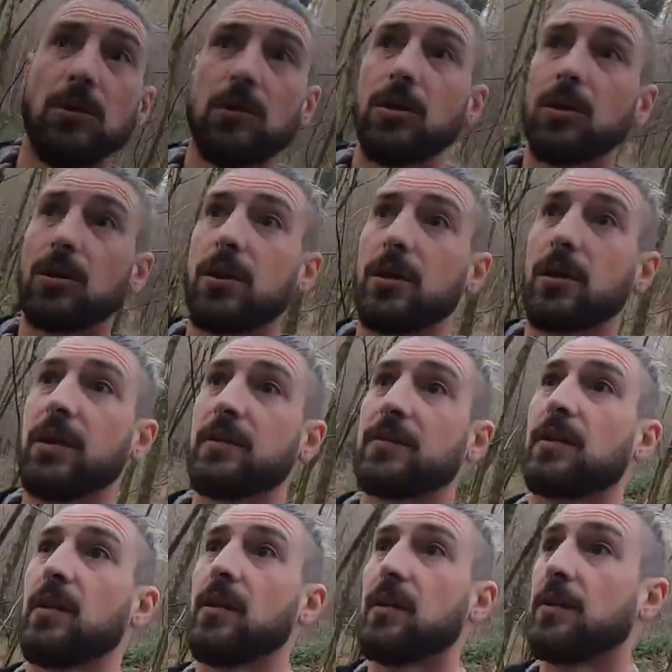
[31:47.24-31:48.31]
Look at this,
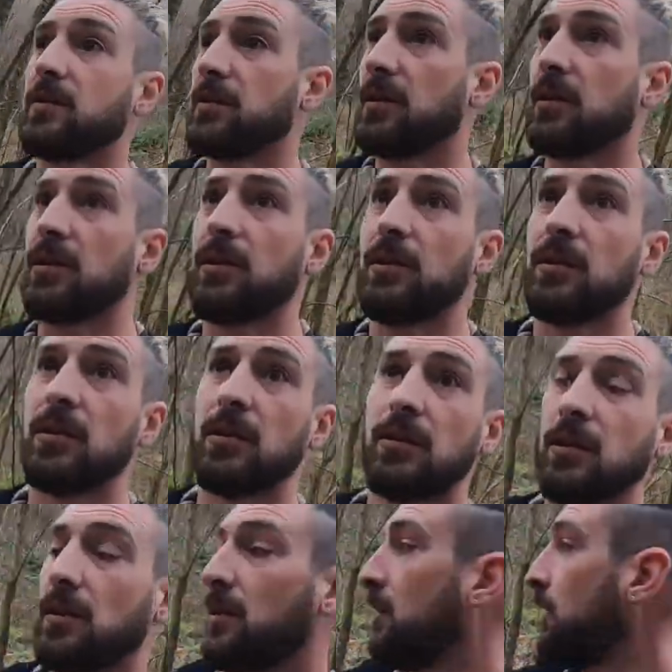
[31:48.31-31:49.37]
guys.
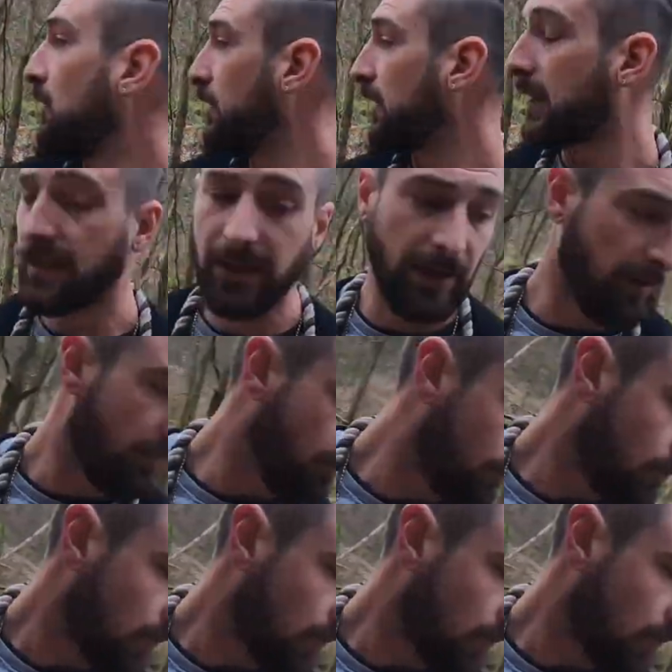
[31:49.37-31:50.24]
Cali, here.